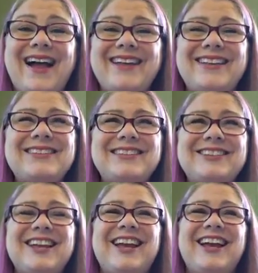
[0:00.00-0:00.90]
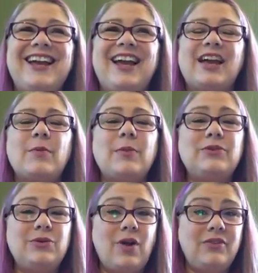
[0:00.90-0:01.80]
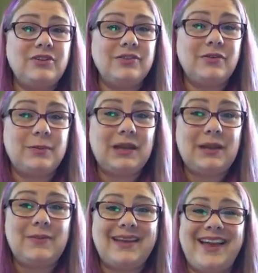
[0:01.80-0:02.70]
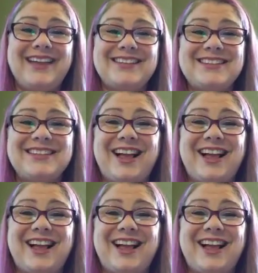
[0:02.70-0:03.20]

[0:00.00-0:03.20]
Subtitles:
it doesn't come up too often for me because